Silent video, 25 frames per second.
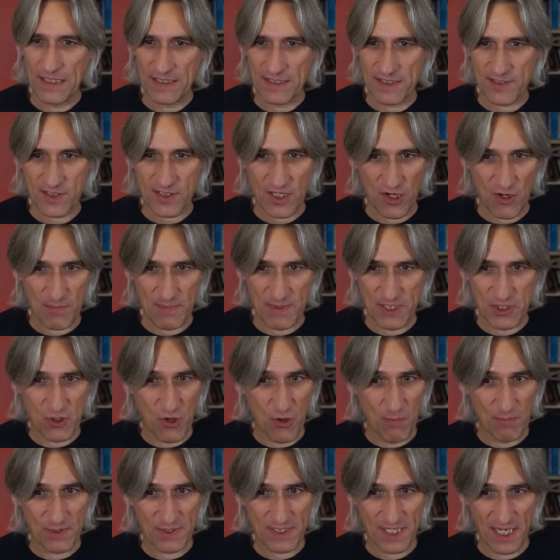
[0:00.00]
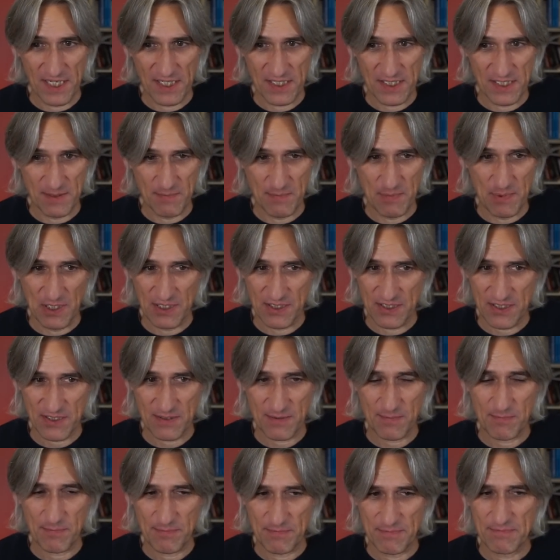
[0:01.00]
it's terribly complicated, but
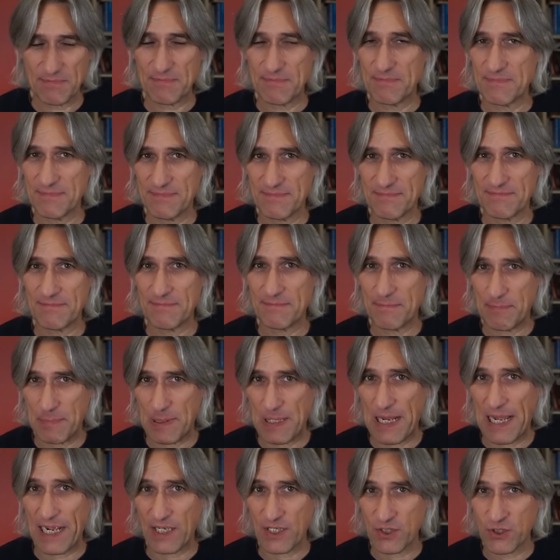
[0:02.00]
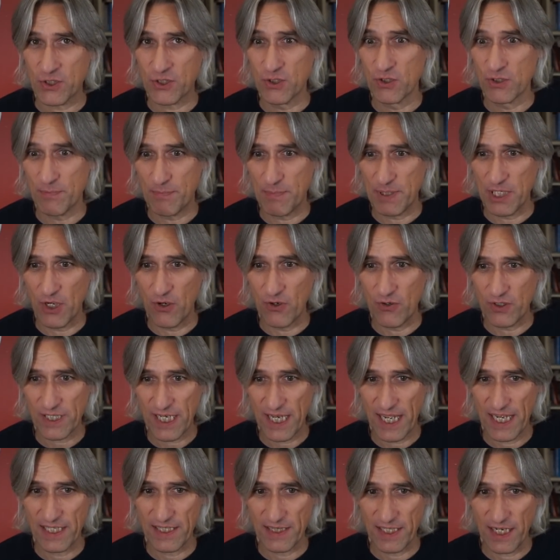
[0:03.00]
black should be
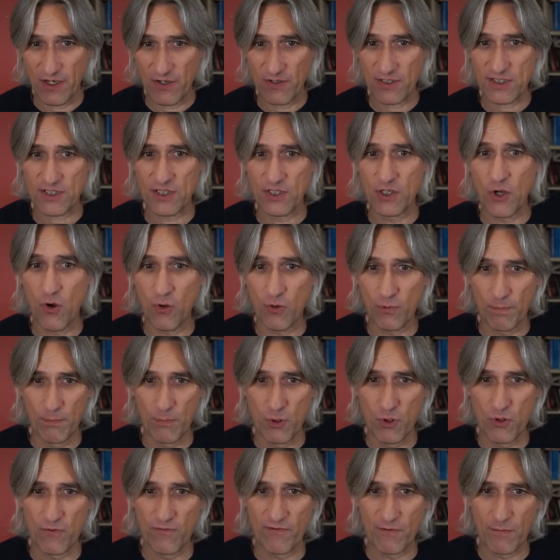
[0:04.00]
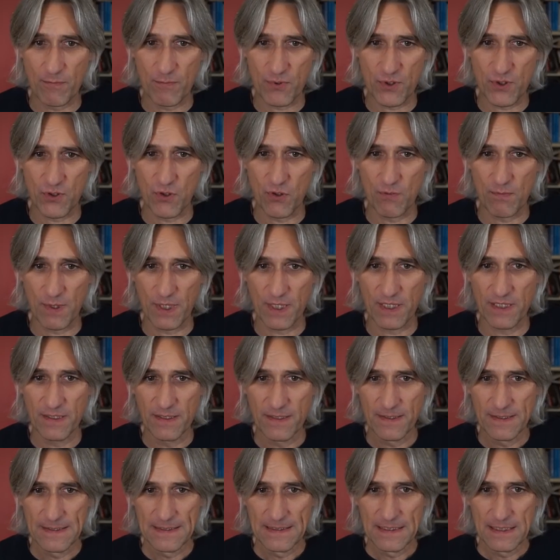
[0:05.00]
okay there. It's an old move, and presumably
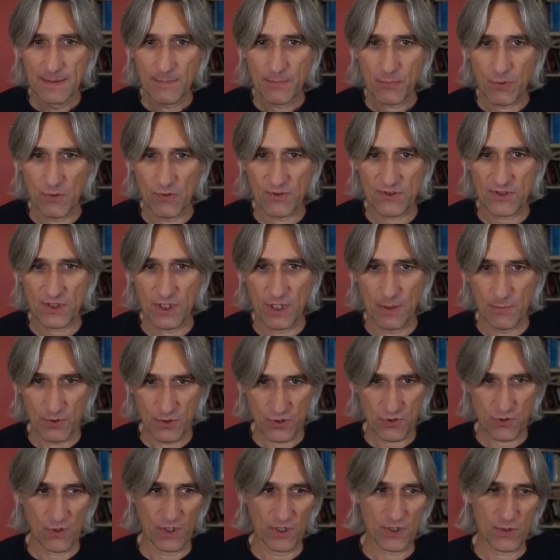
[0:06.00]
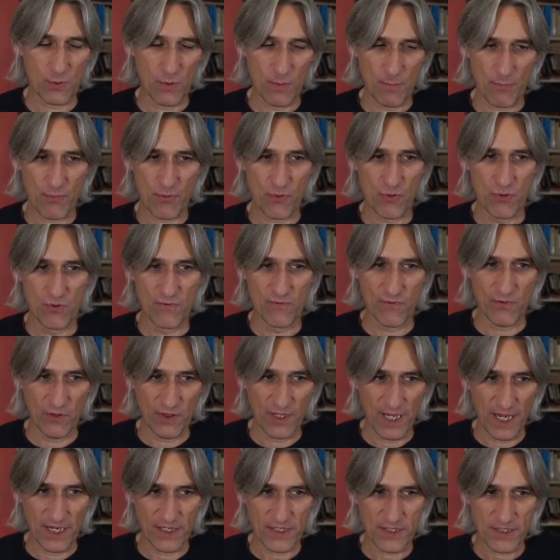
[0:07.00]
Bronstein was trying to improve on
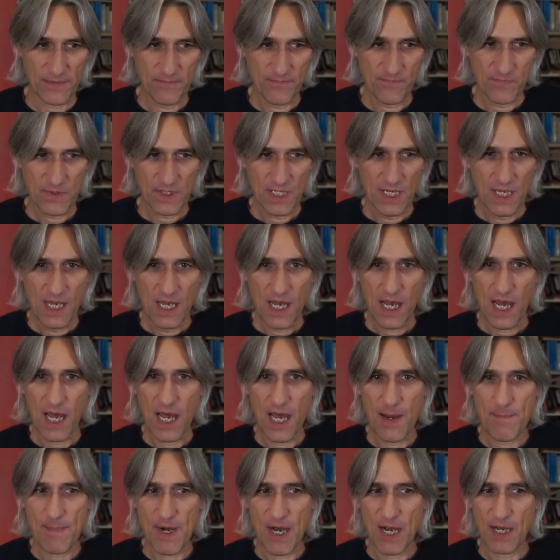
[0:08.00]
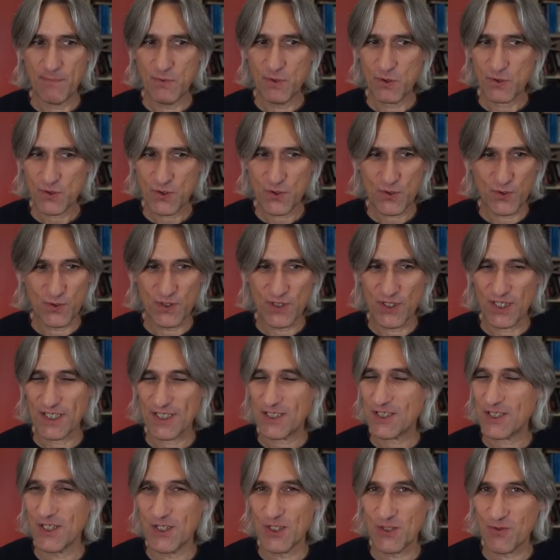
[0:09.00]
that. Um, I'm not sure knight
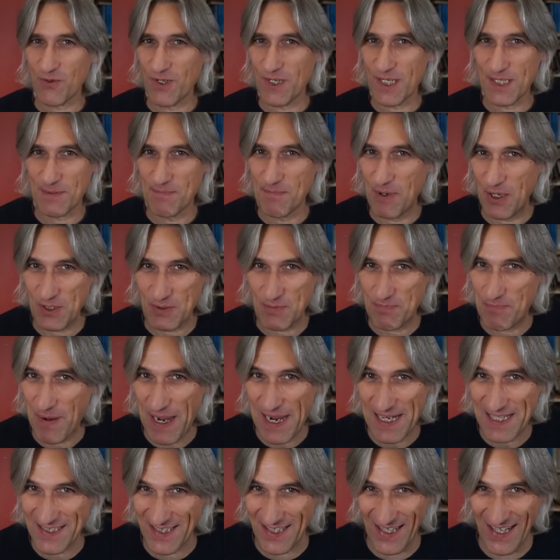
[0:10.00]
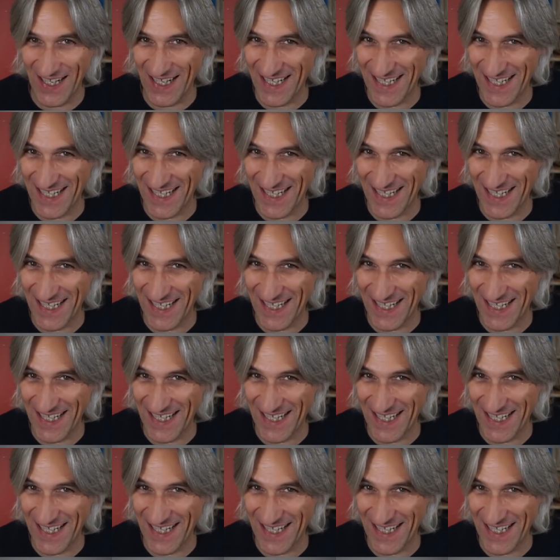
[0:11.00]
c3 is much better.